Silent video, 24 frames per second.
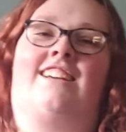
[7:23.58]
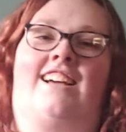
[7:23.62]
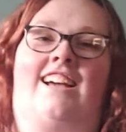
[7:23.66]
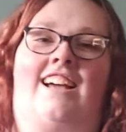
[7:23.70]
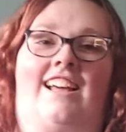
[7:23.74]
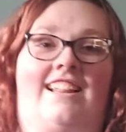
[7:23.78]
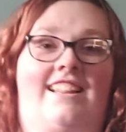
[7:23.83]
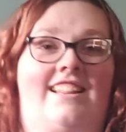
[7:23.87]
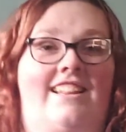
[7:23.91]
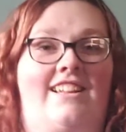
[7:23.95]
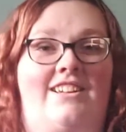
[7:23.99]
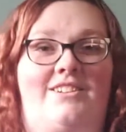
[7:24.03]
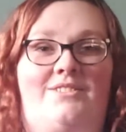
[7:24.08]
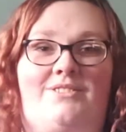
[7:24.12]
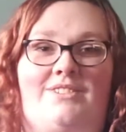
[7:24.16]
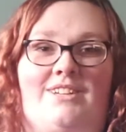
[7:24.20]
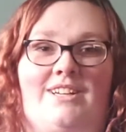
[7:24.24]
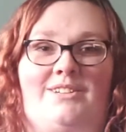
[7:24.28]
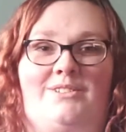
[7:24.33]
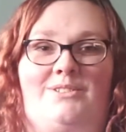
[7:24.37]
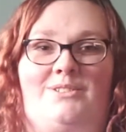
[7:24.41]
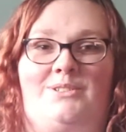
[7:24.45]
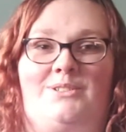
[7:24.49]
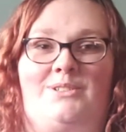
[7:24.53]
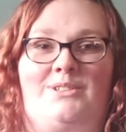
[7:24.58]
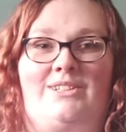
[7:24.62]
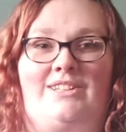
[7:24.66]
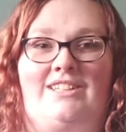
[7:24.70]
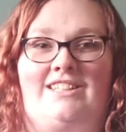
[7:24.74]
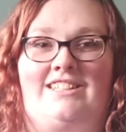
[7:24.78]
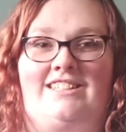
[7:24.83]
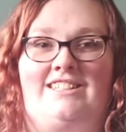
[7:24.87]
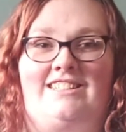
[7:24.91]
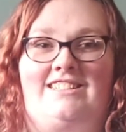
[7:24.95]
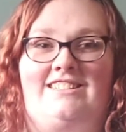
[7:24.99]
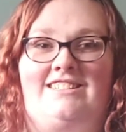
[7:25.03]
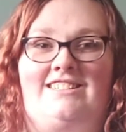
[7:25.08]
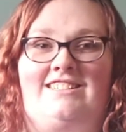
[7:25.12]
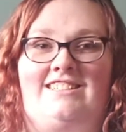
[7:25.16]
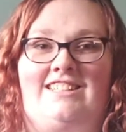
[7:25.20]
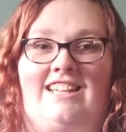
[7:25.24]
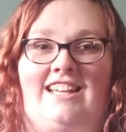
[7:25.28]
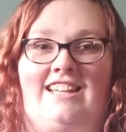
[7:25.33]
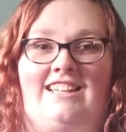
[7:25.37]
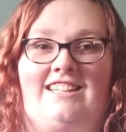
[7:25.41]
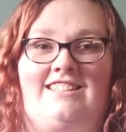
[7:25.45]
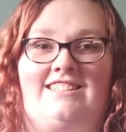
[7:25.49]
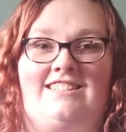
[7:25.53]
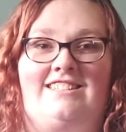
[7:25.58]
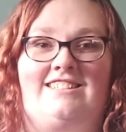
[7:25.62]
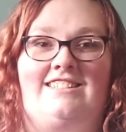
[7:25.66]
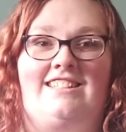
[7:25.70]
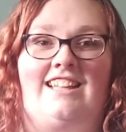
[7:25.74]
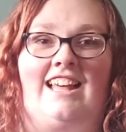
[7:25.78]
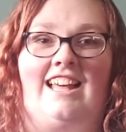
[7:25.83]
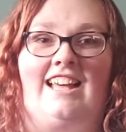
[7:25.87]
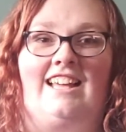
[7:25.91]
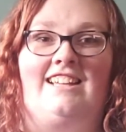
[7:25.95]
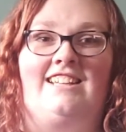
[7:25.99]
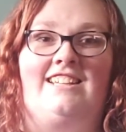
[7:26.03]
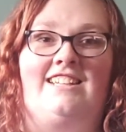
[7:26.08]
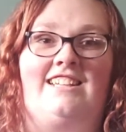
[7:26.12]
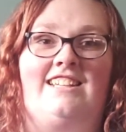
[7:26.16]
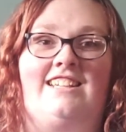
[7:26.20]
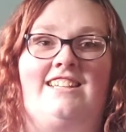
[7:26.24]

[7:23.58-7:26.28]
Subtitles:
I love how Dorian says that